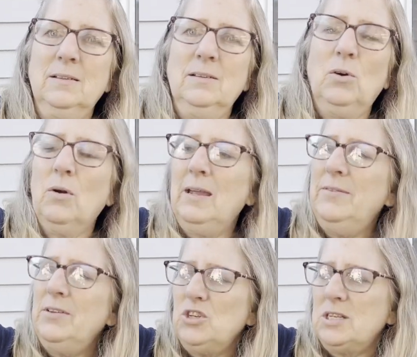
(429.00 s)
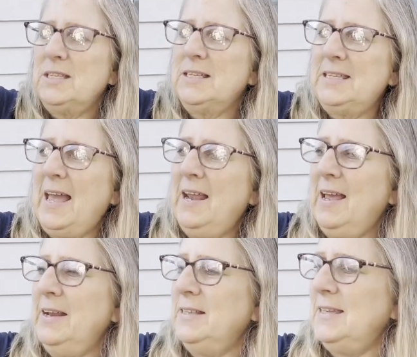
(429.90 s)
Or even just to set
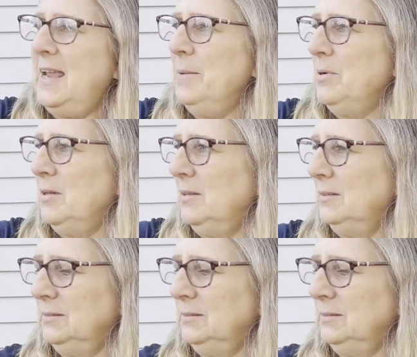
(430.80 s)
on a table.